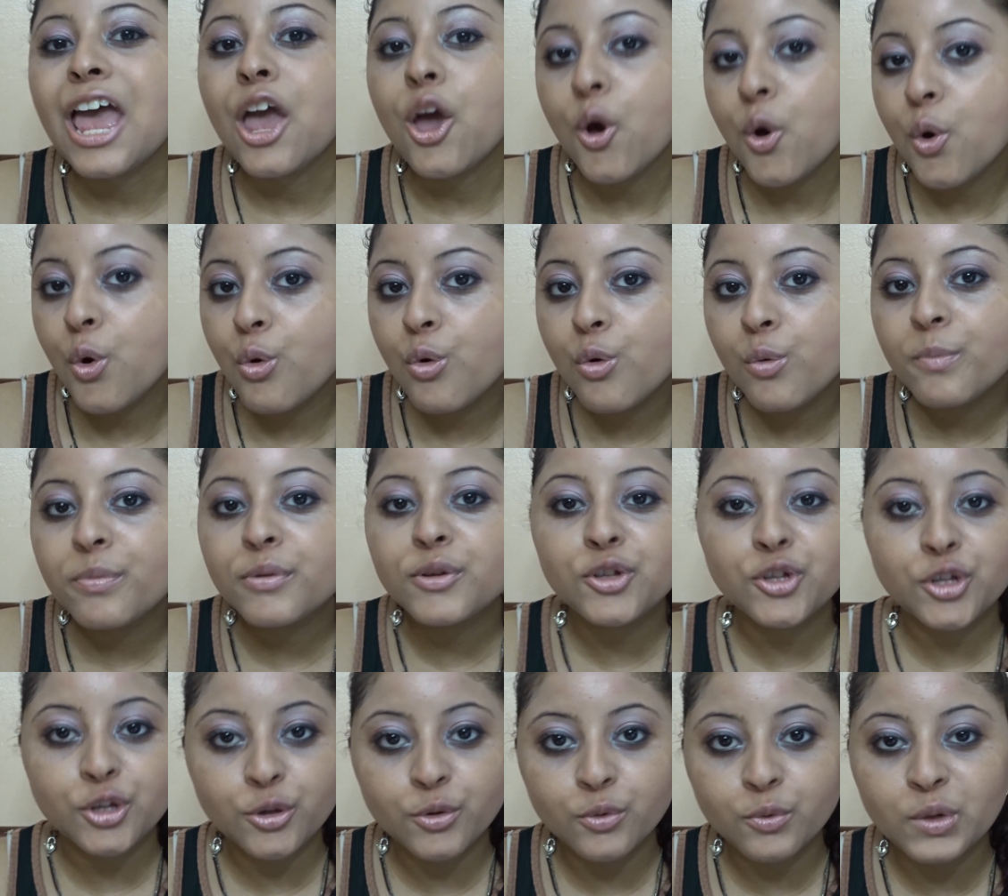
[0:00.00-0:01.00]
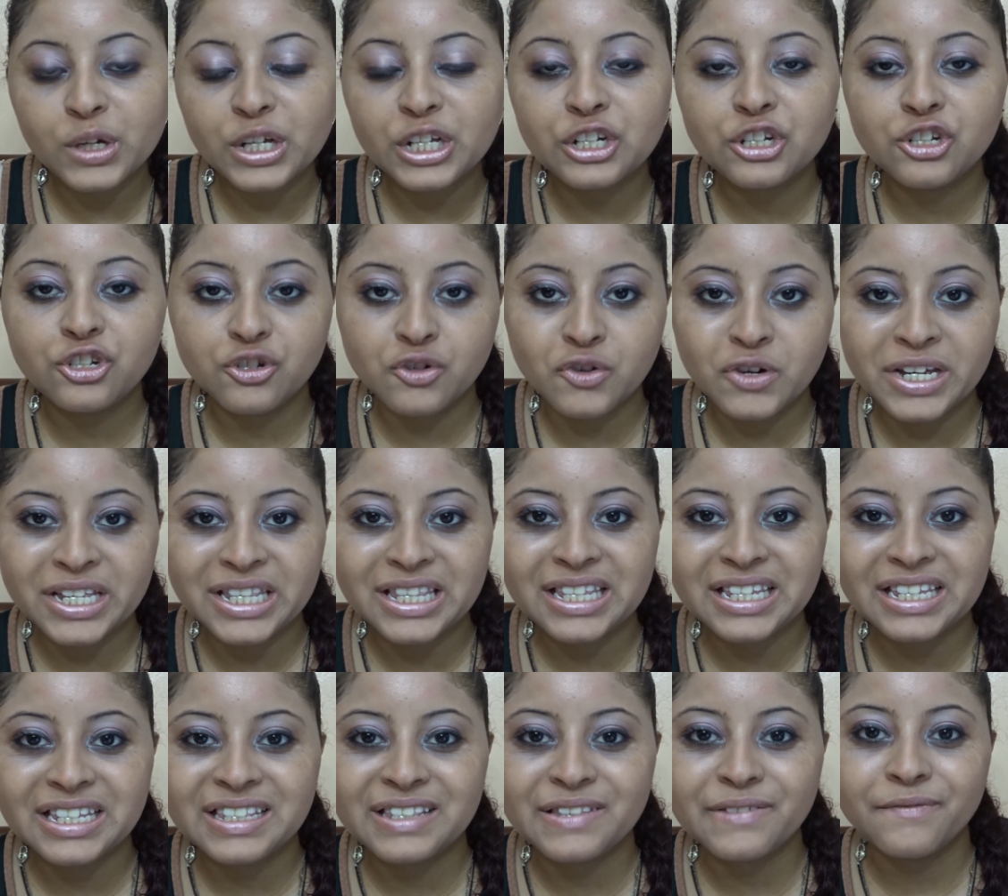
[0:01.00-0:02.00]
hope you enjoyed
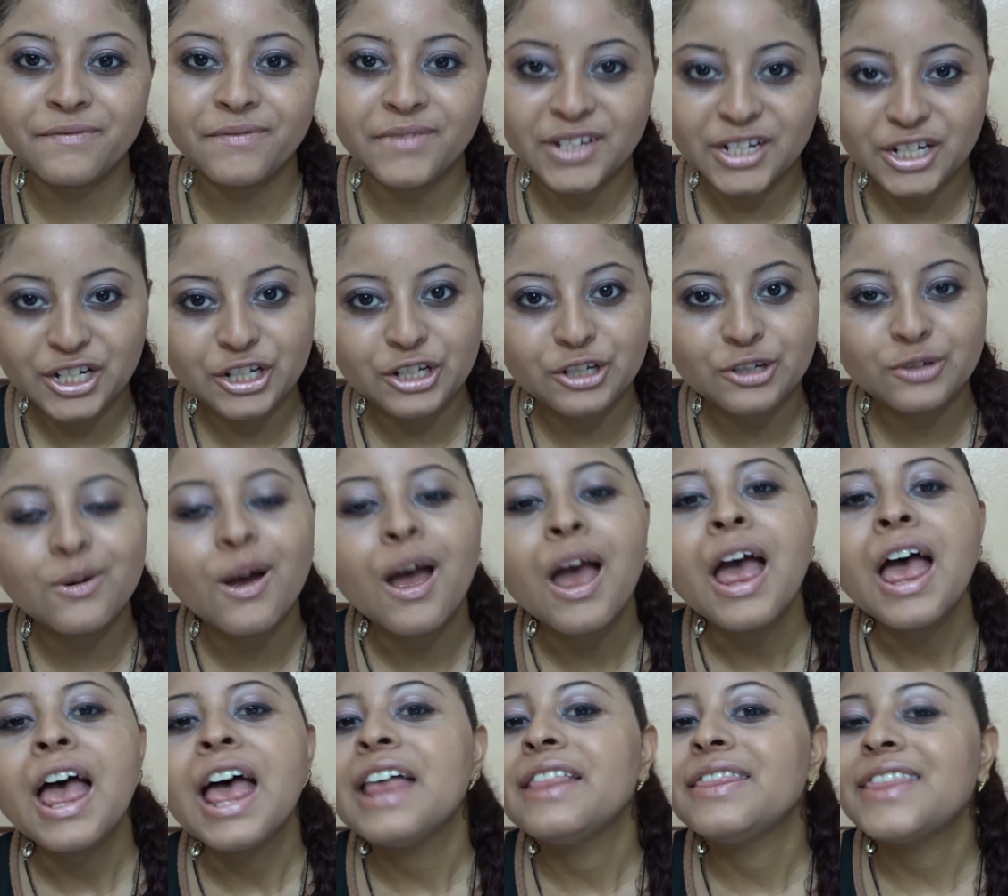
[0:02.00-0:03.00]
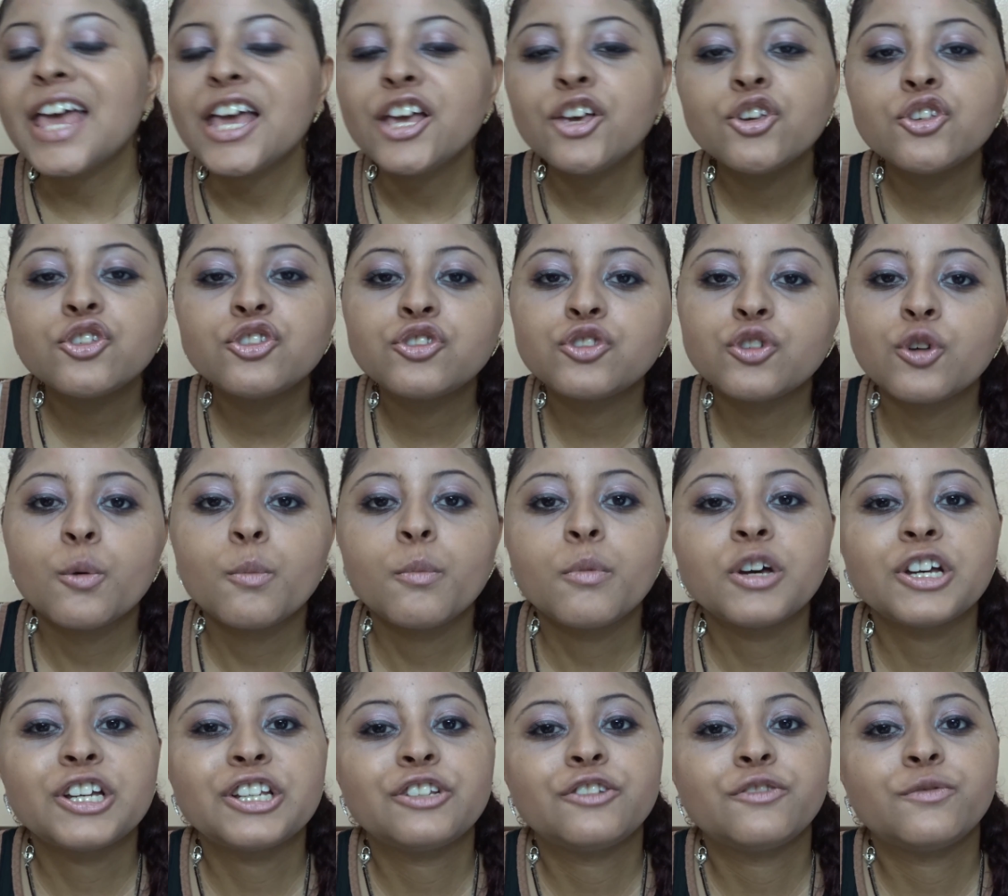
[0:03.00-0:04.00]
this video. Thank you so
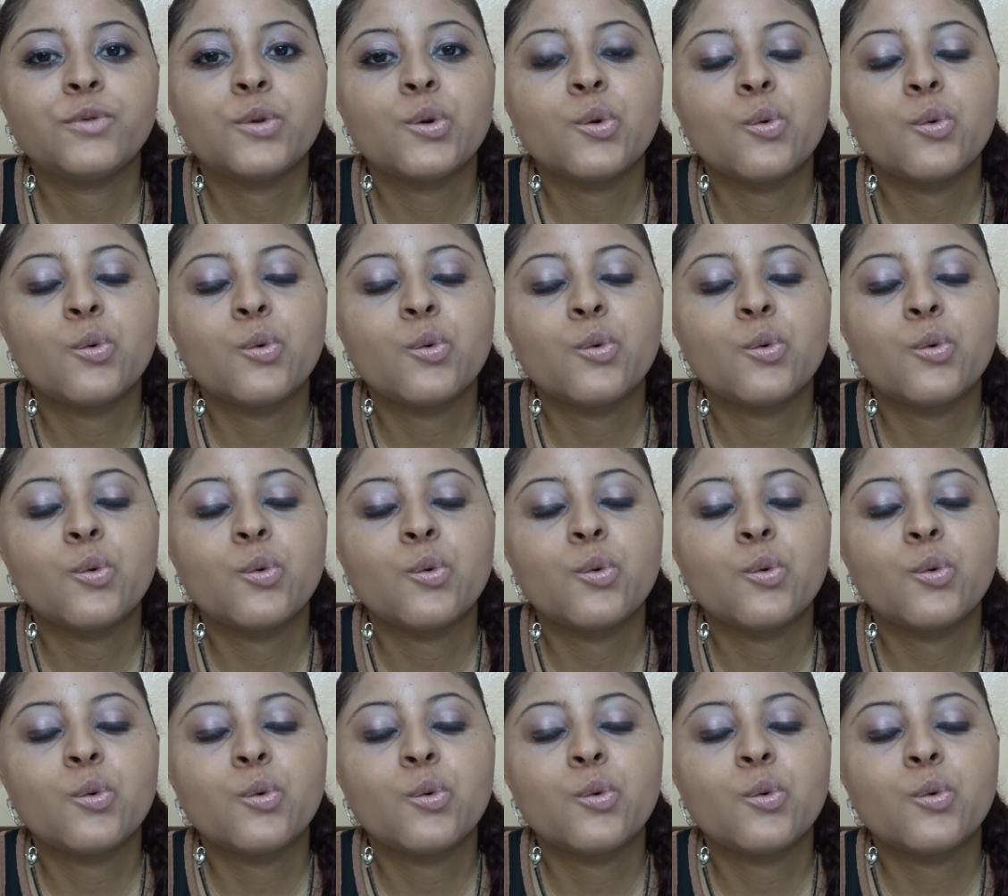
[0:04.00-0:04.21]
much for